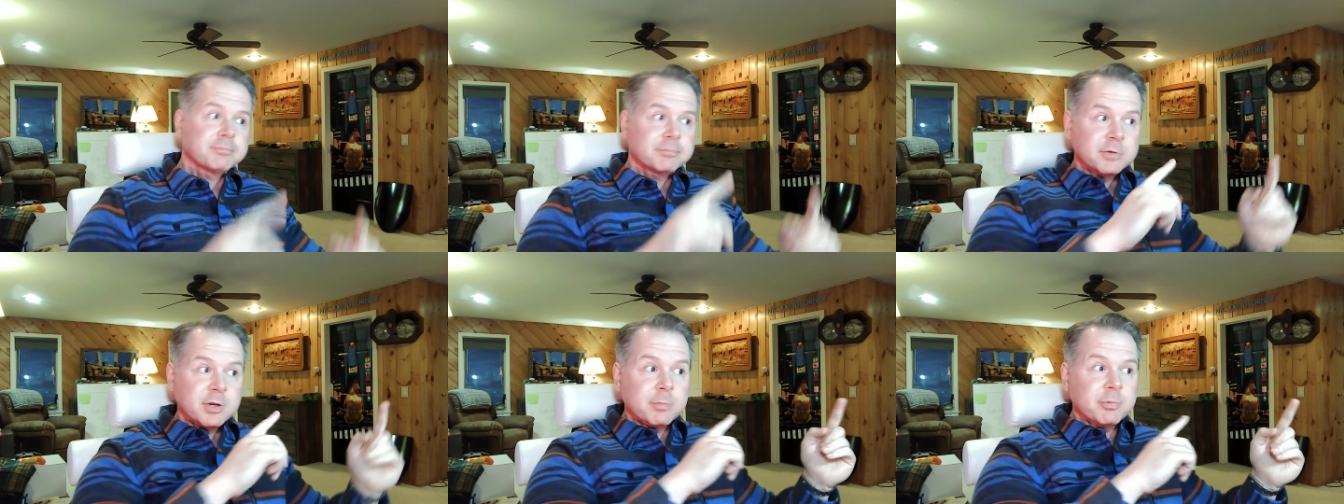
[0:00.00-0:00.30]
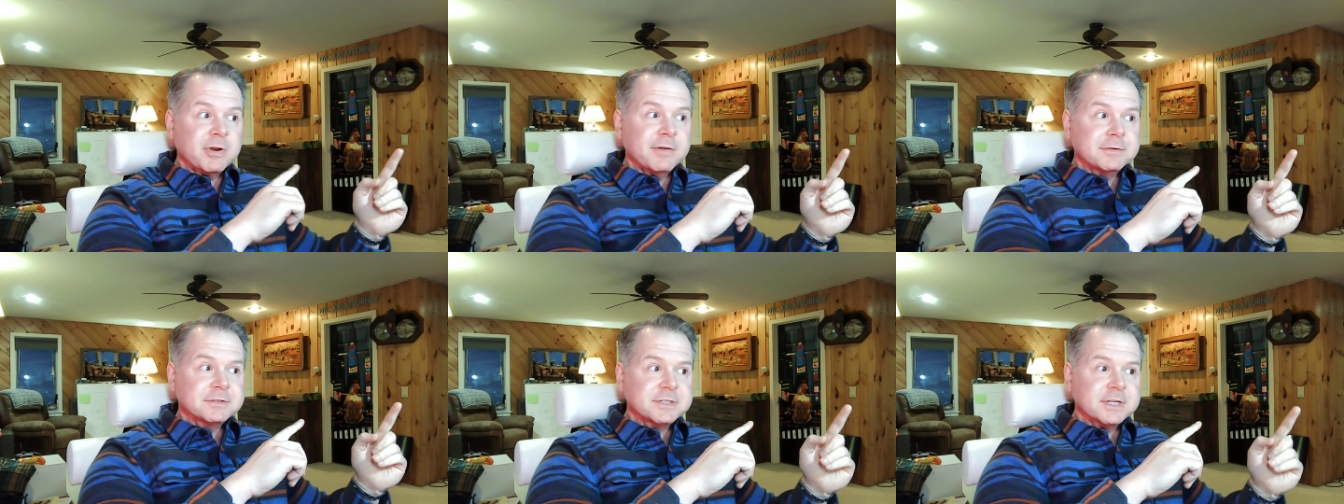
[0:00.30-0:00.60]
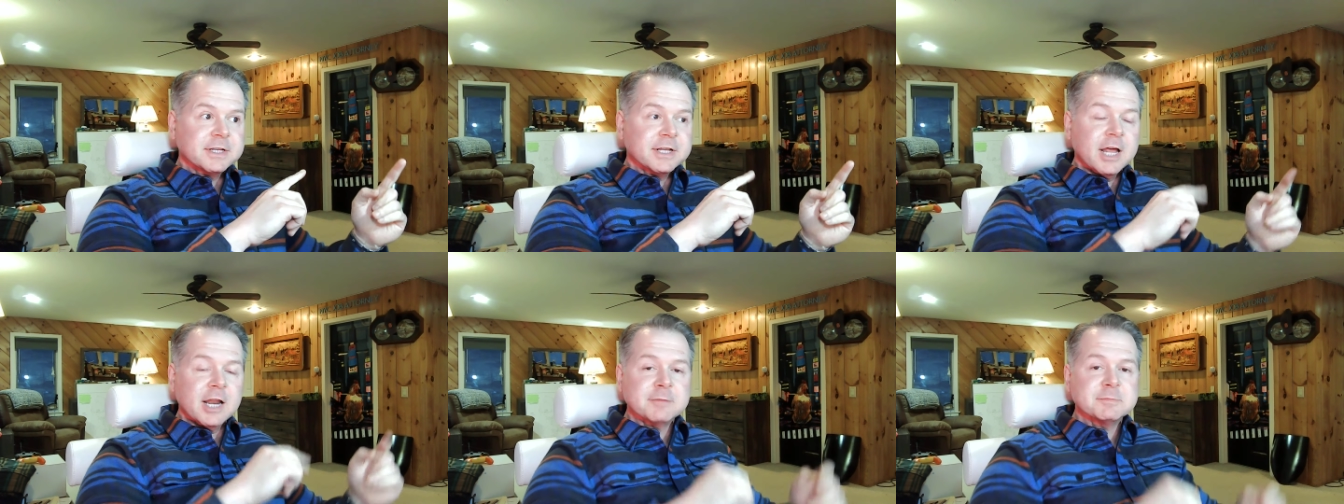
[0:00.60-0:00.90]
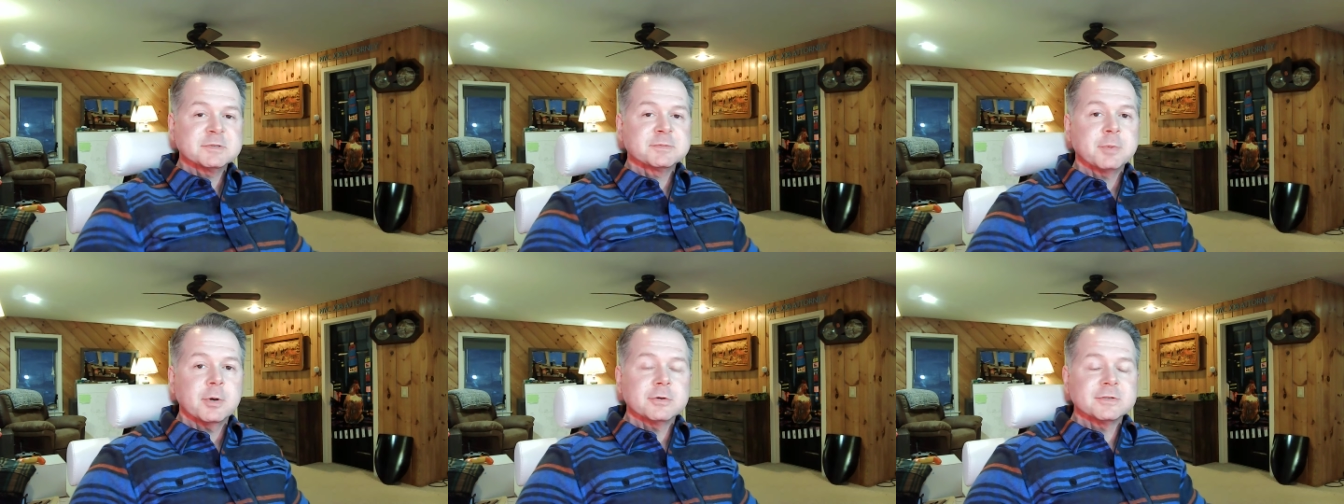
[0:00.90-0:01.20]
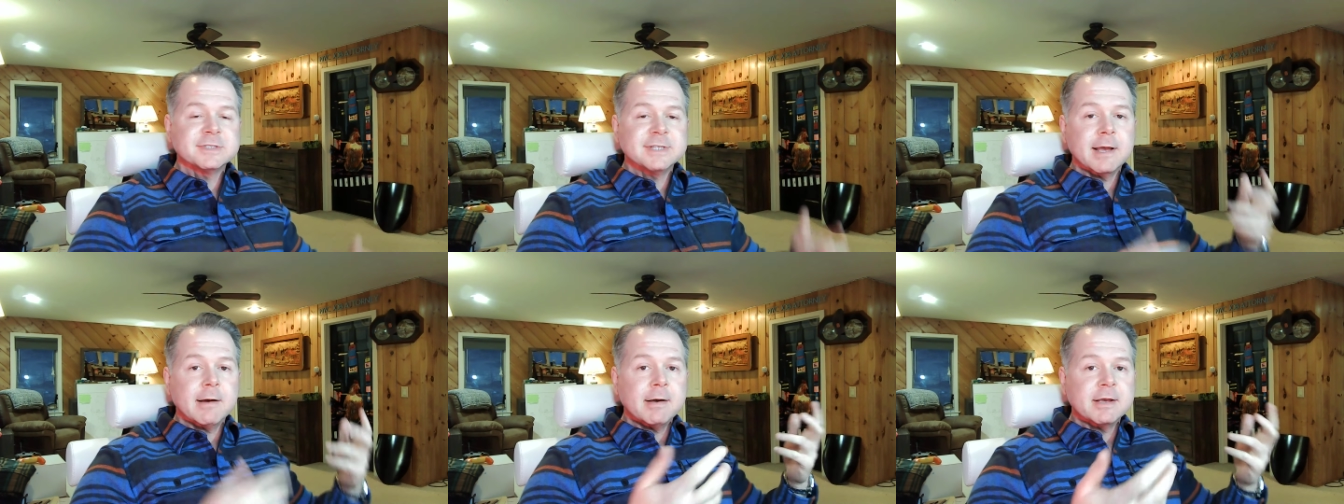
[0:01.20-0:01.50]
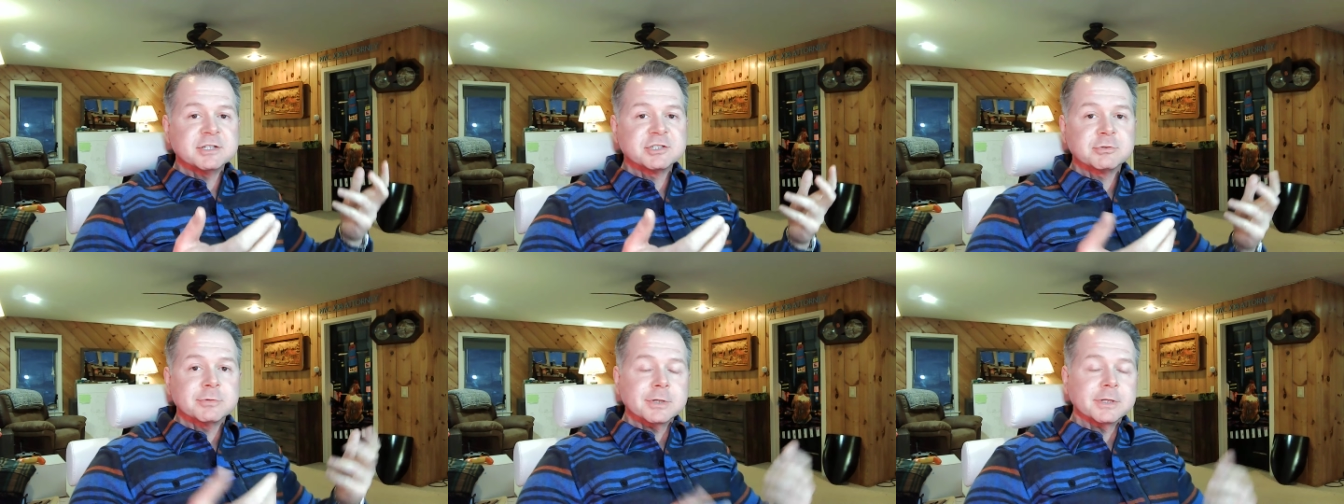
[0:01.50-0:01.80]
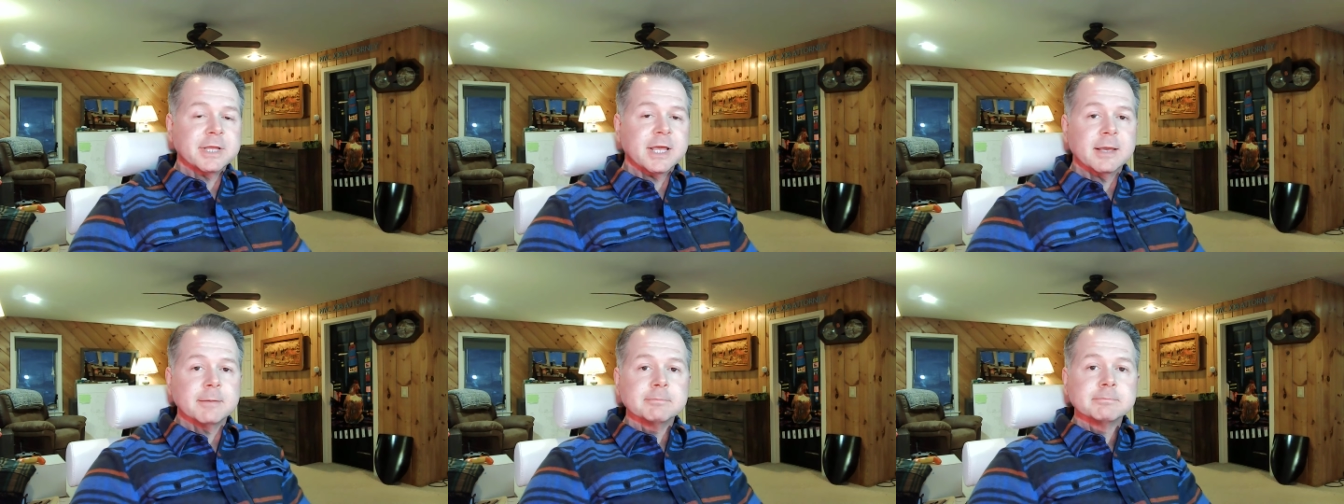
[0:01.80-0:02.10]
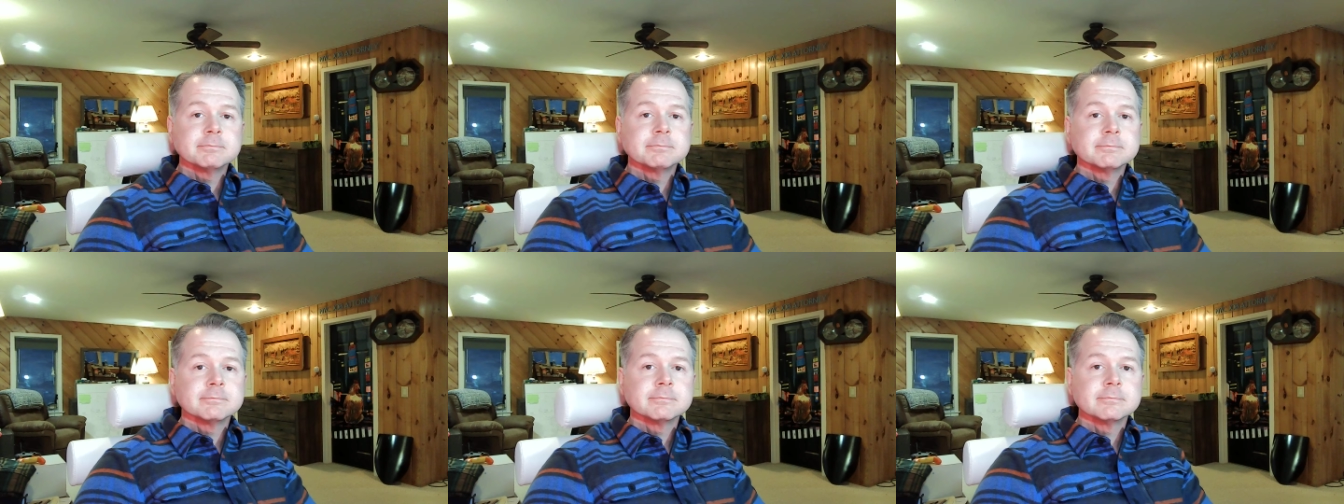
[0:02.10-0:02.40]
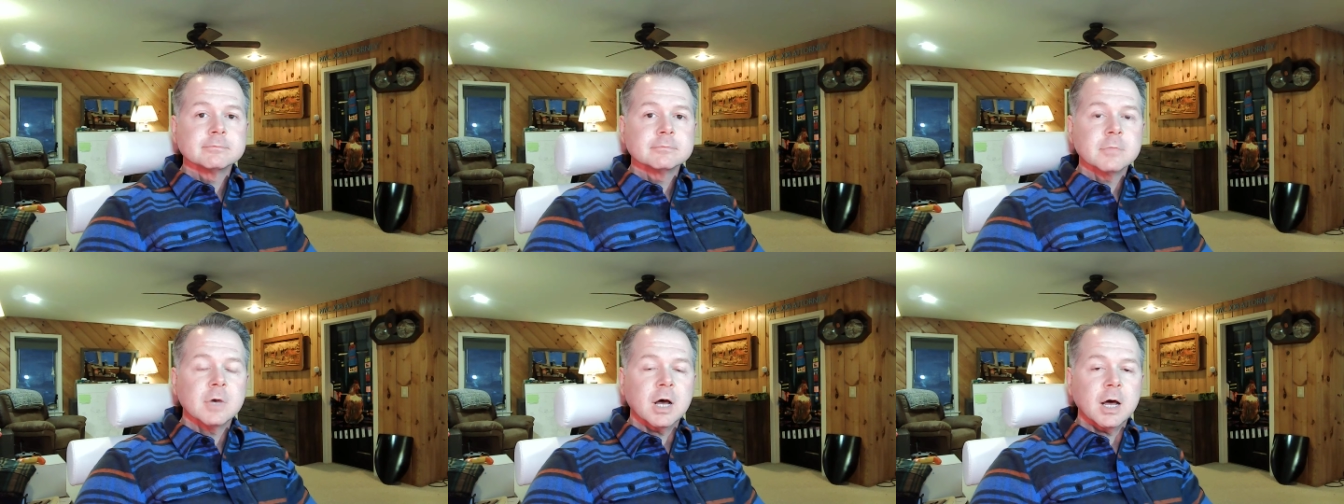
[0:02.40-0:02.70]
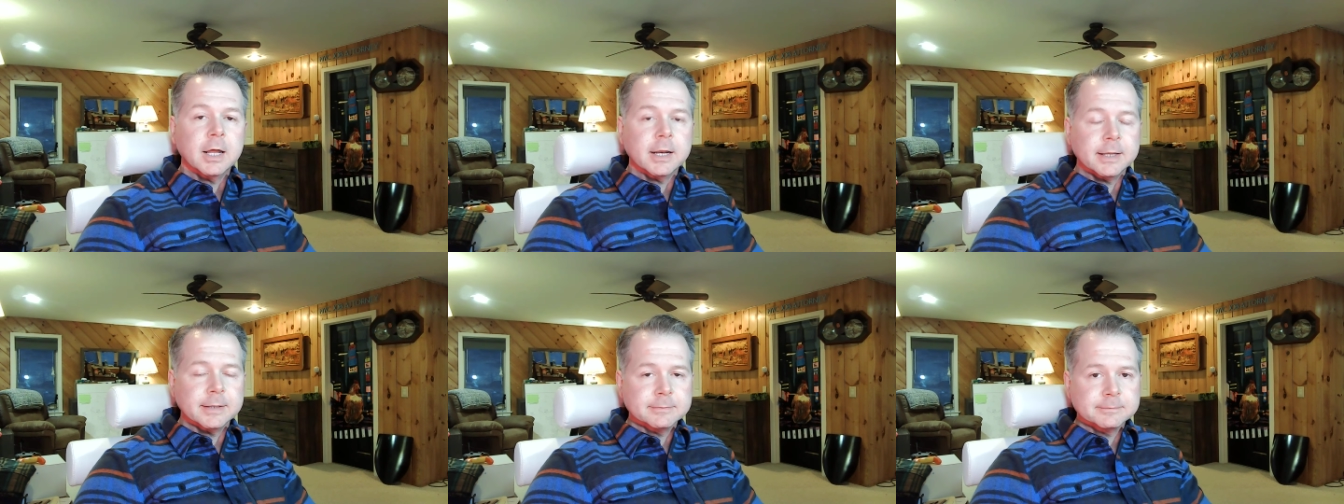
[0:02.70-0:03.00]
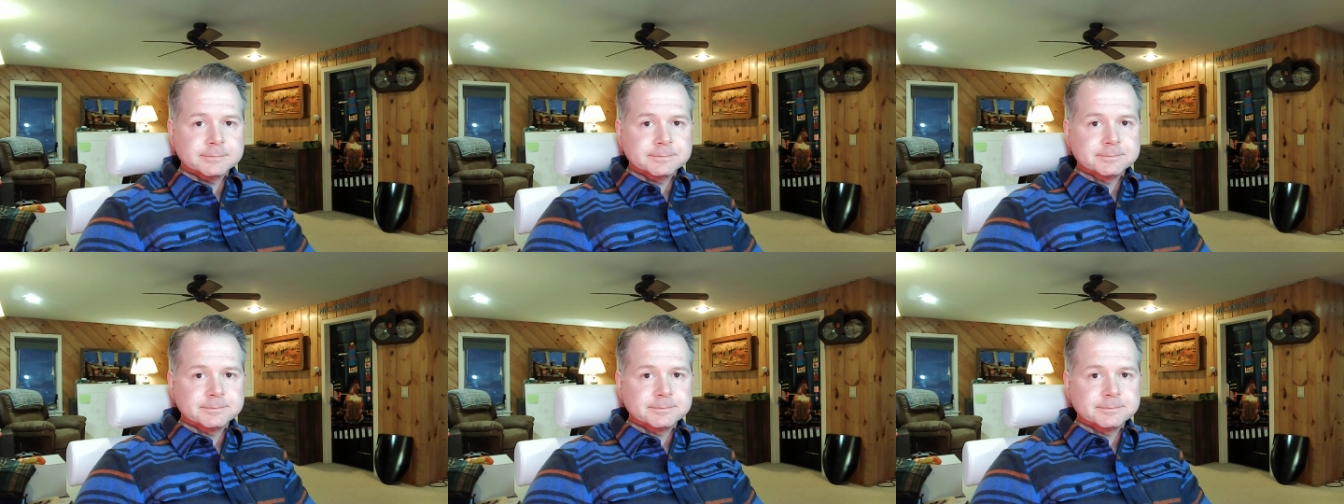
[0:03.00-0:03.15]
your previously anonymous post now has your real name on it.